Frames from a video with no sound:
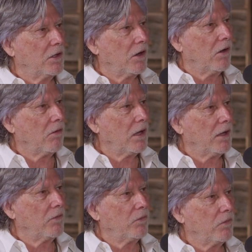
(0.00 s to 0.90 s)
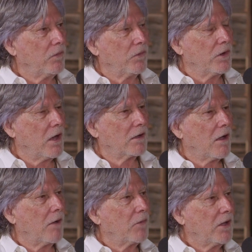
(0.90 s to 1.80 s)
you know, and we're not
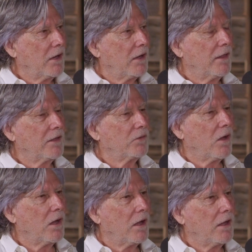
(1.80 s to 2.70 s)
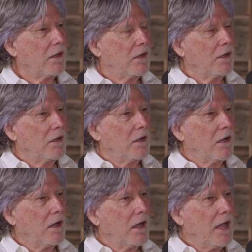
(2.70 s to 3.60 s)
comprehending. And that's why
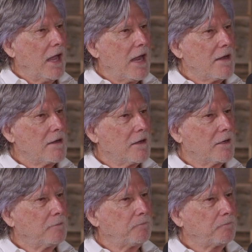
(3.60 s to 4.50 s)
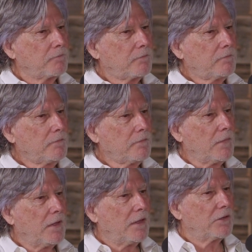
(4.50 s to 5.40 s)
I hate
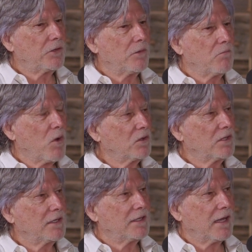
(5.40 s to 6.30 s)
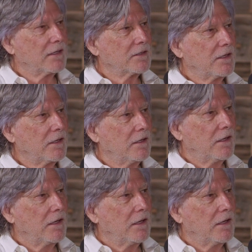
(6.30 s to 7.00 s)
that term multitasking.